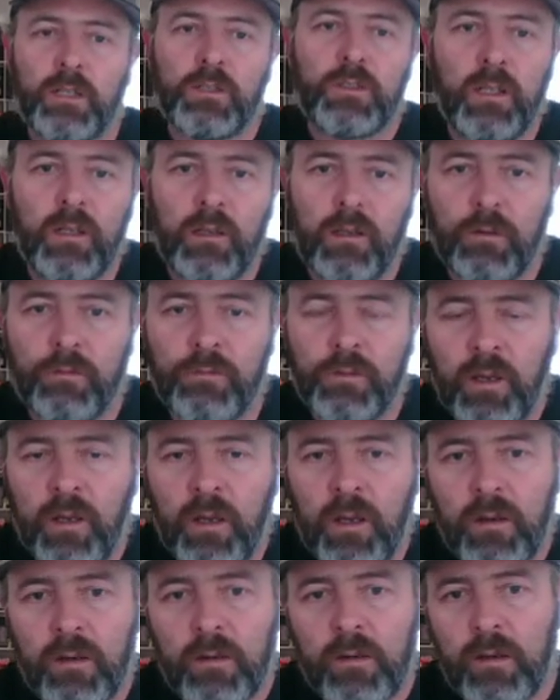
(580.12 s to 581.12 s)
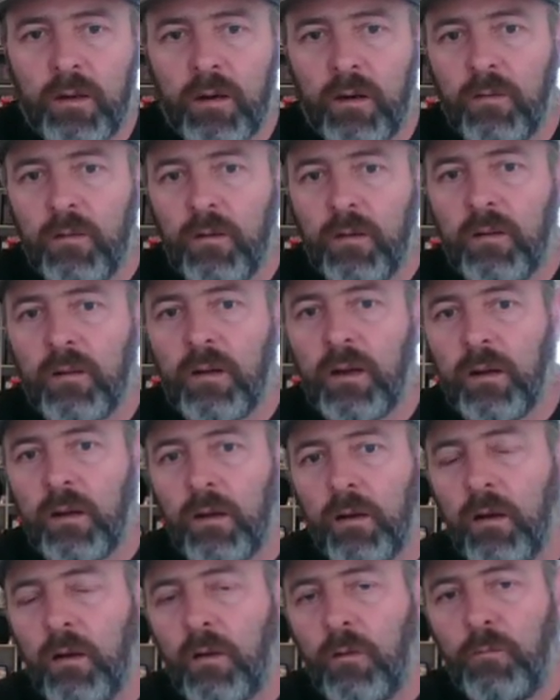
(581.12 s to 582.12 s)
you can actually lift,
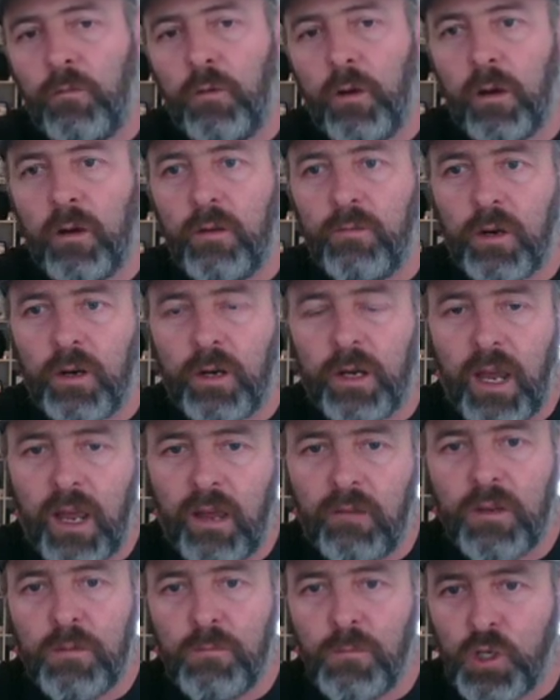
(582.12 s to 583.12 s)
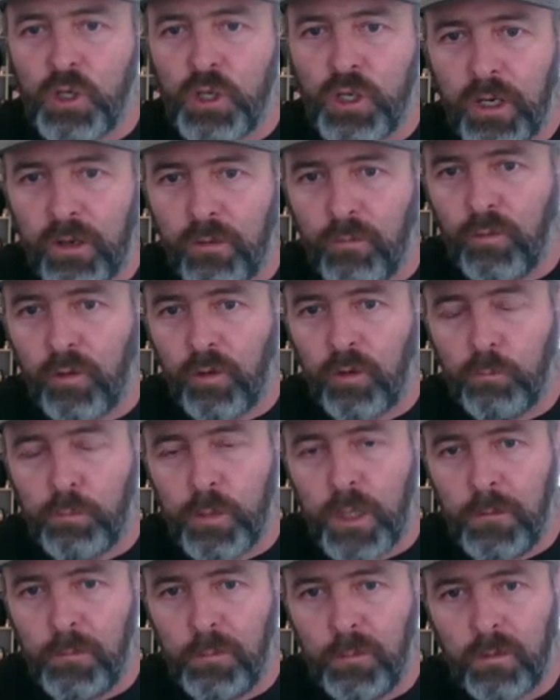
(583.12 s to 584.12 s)
a very, very heavy machine
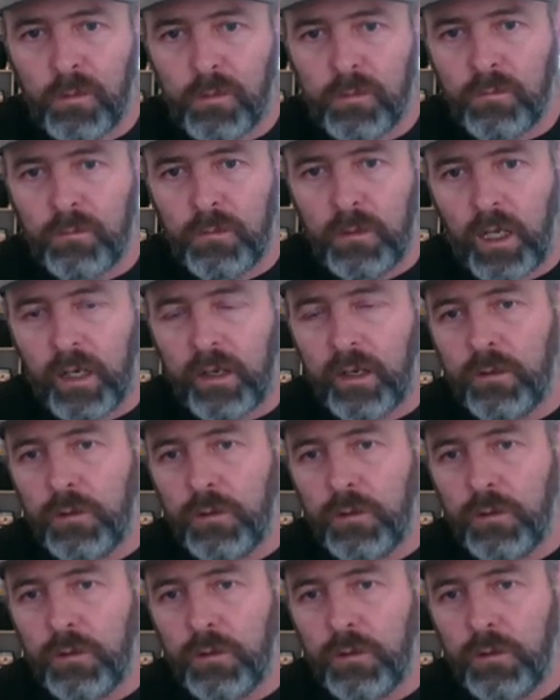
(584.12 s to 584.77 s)
full of people and